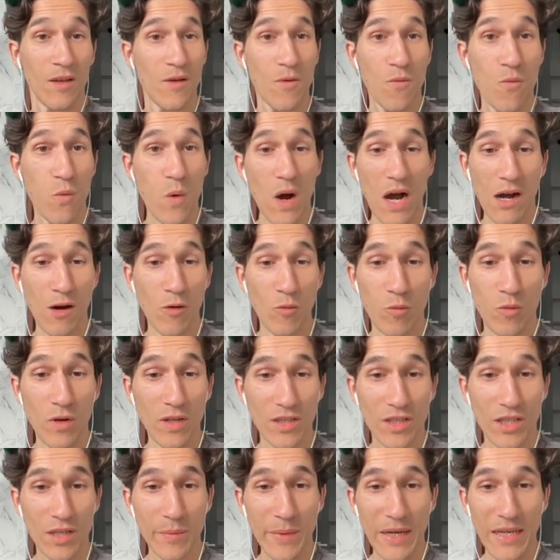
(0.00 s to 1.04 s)
Wow,
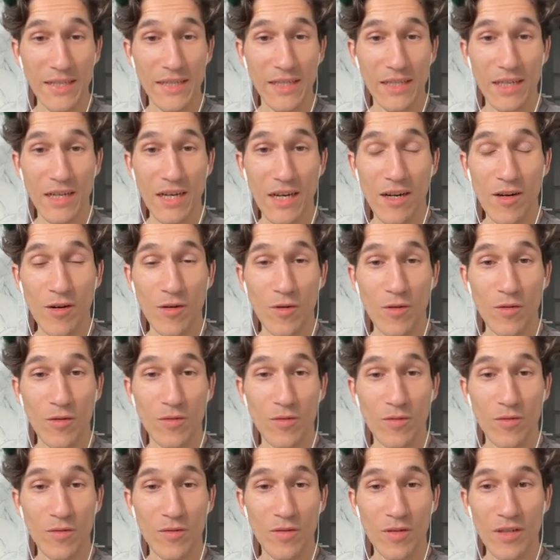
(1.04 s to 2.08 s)
it's amazing
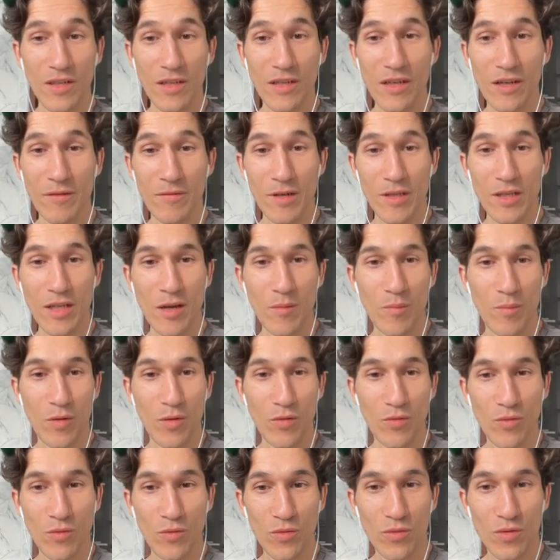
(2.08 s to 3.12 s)
how every time
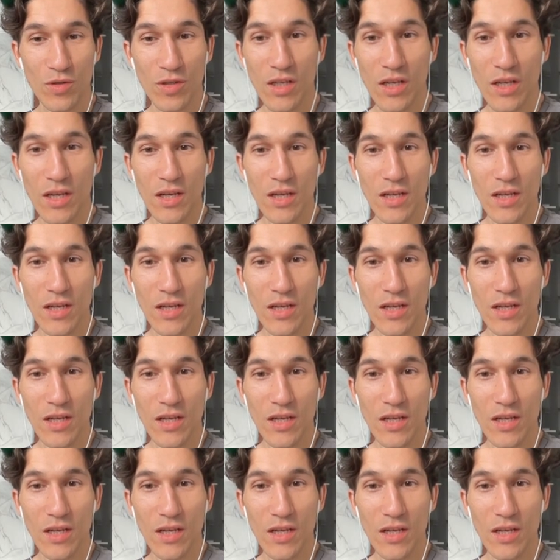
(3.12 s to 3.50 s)
blues